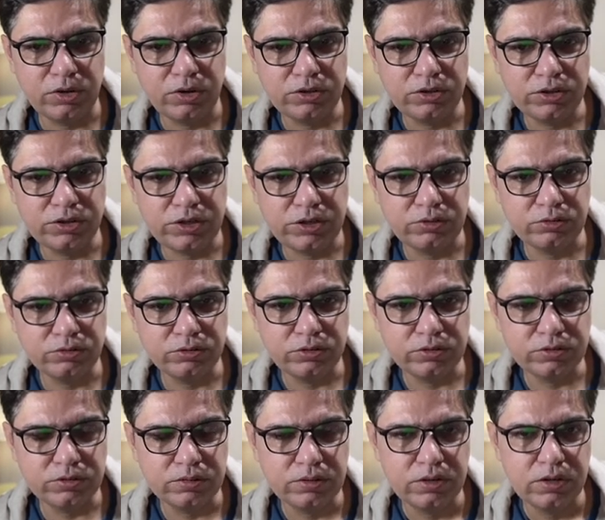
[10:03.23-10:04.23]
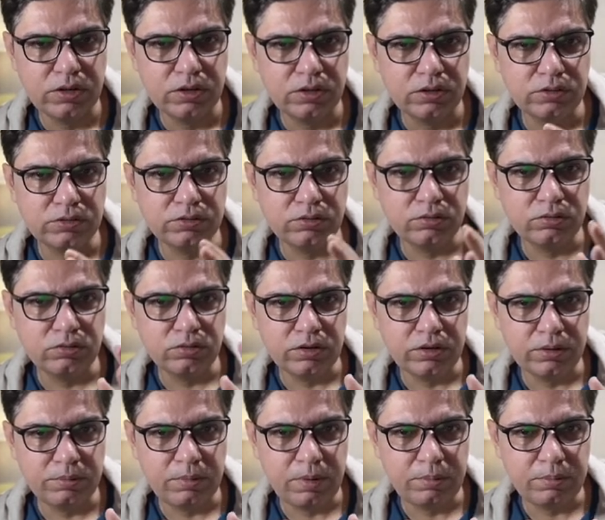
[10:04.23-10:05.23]
stenosis. So
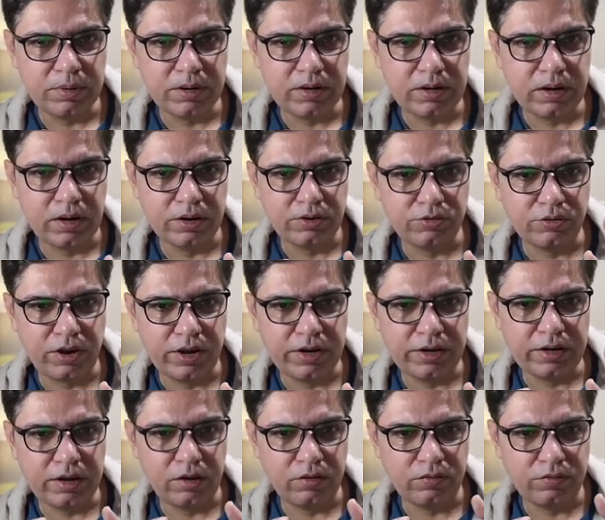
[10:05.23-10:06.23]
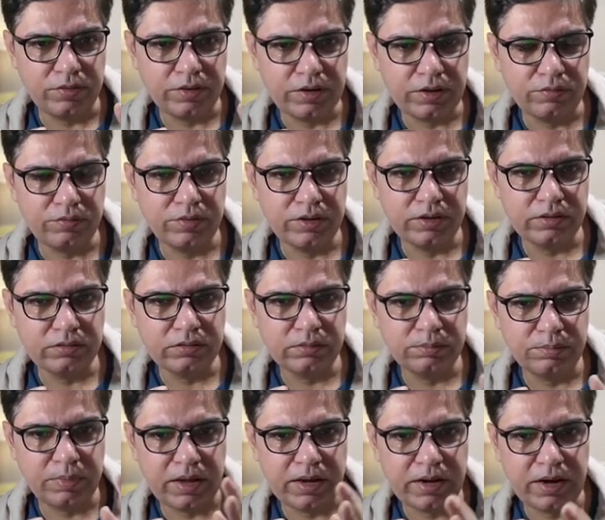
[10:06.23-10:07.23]
remember, a triad of deafness,
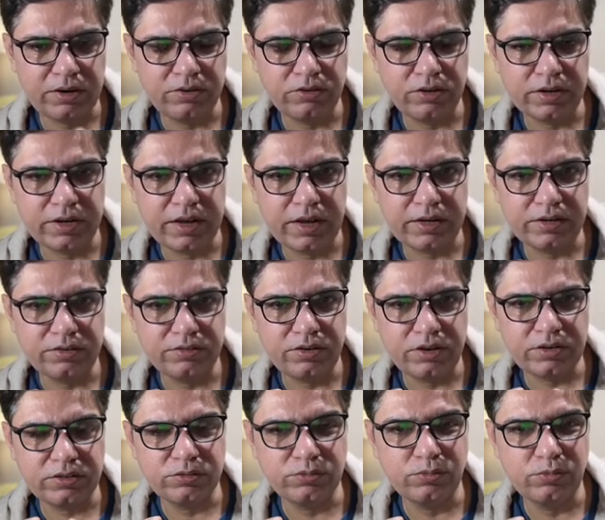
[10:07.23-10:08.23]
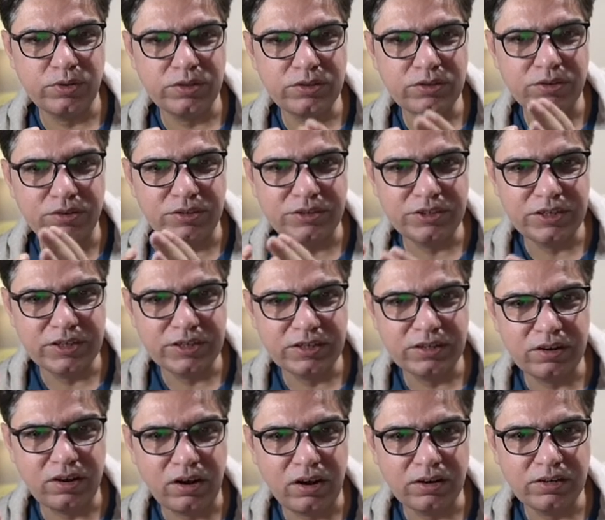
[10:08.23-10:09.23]
bilateral cataracts with
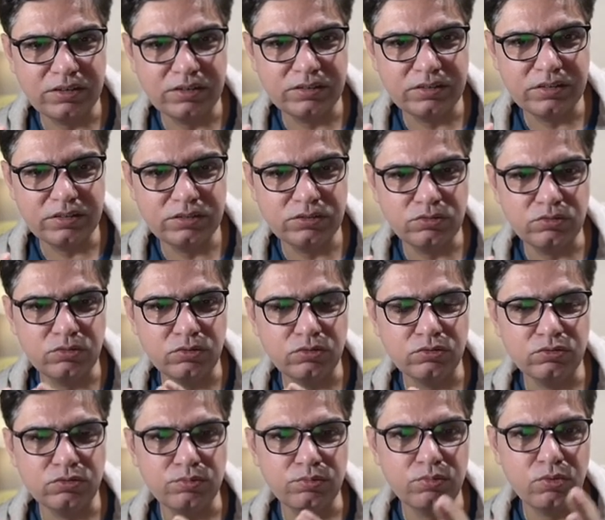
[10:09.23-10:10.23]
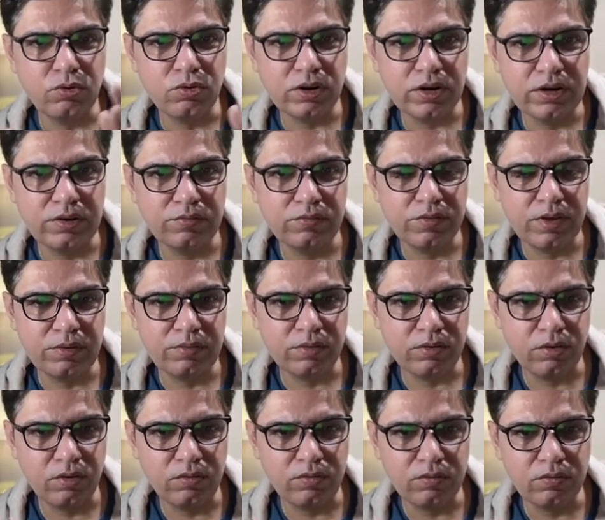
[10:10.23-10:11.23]
congenital heart disease goes more in favor
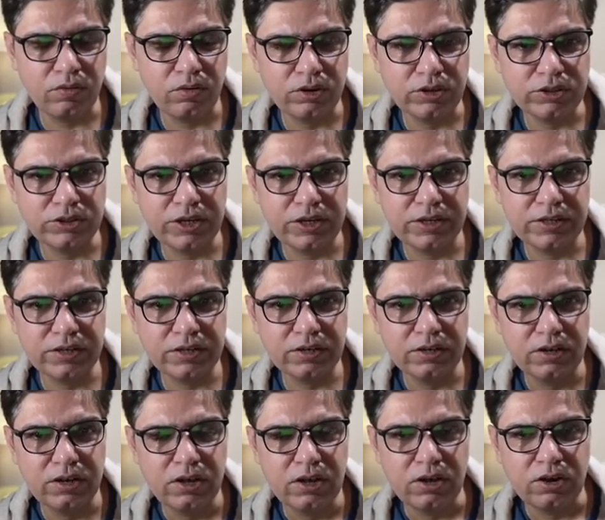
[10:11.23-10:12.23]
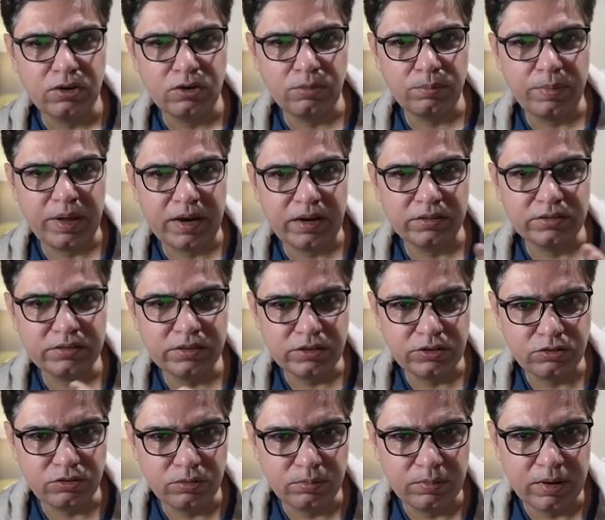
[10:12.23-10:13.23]
of congenital rubella
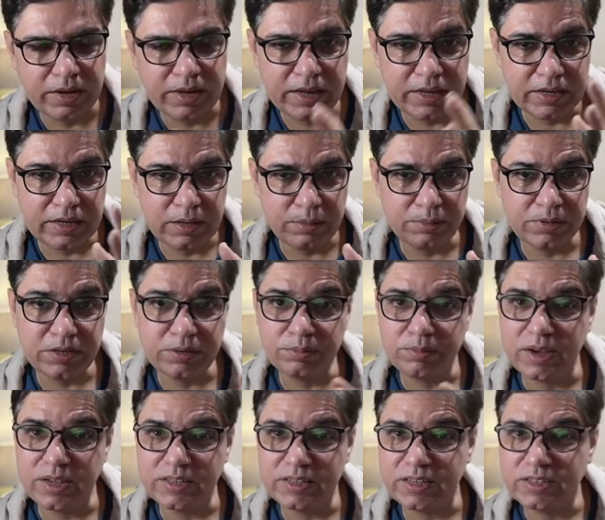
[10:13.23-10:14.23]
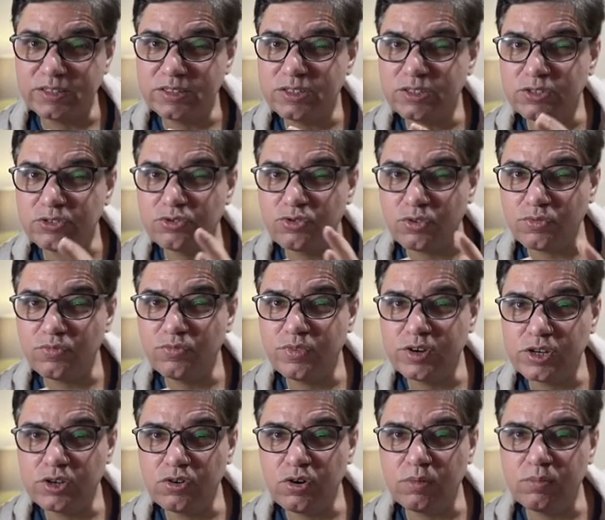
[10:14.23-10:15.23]
syndrome. Again, keep it in mind that this is not
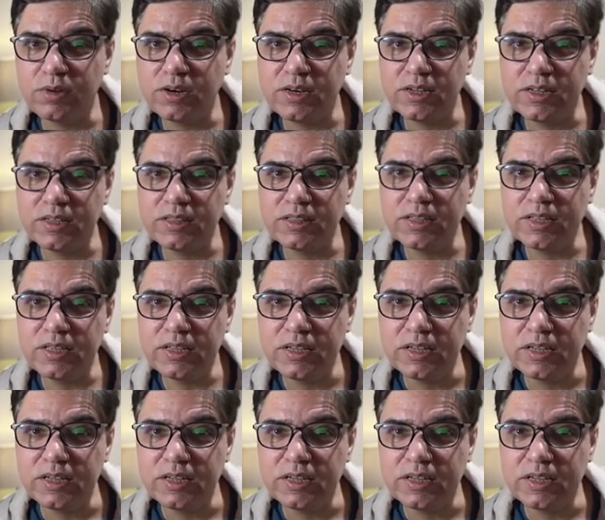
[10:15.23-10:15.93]
very common in the